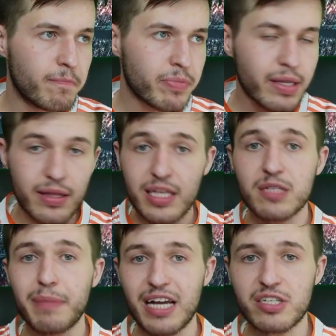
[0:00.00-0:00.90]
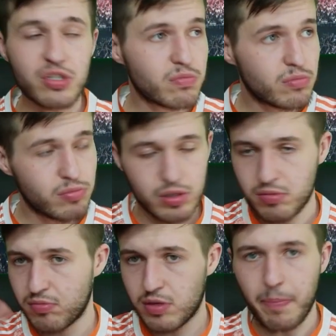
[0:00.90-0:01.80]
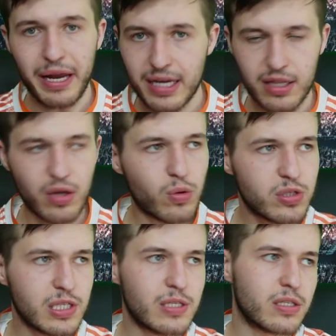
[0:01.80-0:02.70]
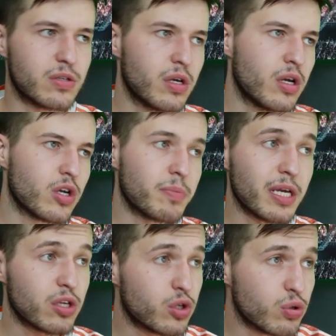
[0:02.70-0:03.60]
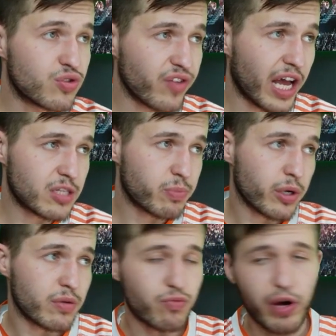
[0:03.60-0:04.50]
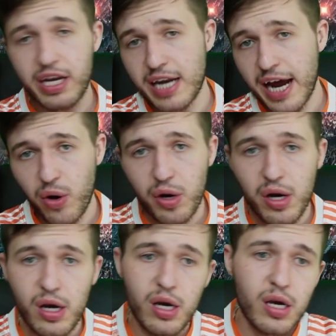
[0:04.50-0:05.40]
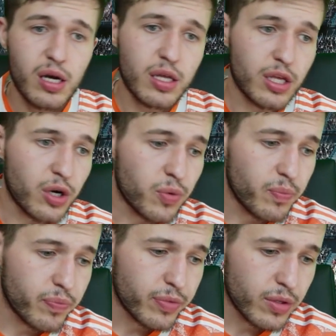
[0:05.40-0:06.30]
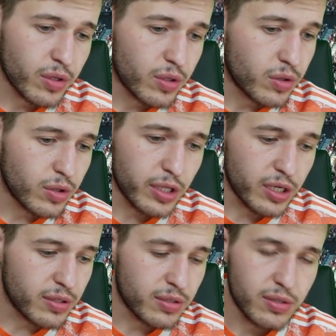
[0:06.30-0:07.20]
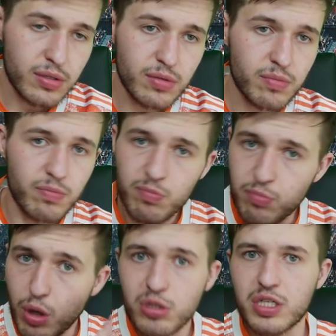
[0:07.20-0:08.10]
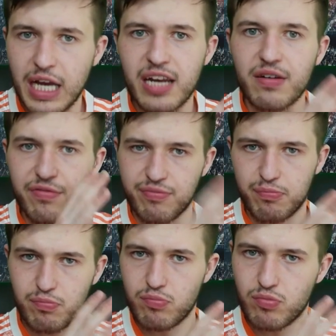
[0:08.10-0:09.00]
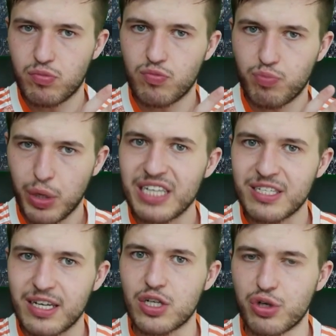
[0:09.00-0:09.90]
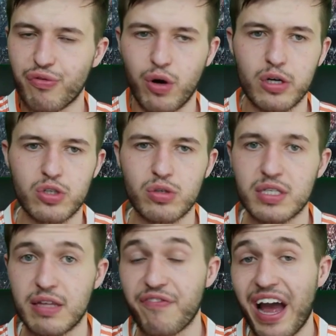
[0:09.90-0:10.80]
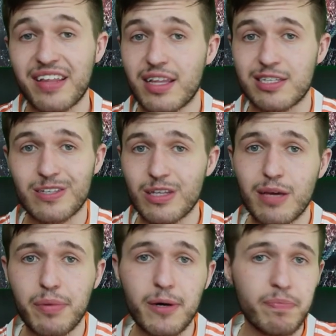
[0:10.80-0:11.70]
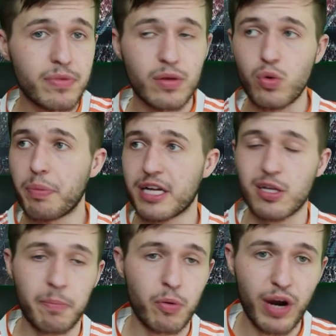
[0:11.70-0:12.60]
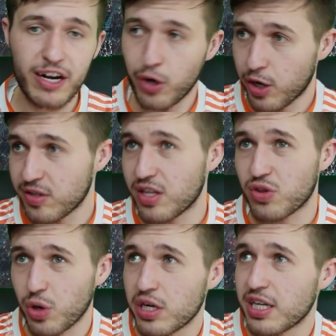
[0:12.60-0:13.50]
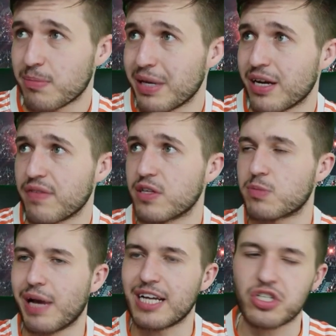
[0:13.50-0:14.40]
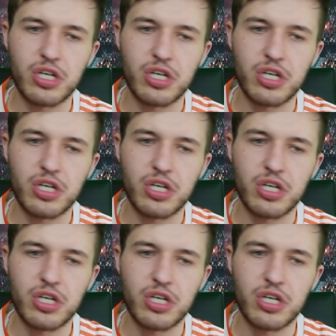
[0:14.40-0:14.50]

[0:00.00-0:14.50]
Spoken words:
this match, depending on the whole season, could be a huge flashpoint. Right now, the most kind of pressing issue for Arsenal is the fact that Saliba, who picked up a red card in the 30th minute of this match,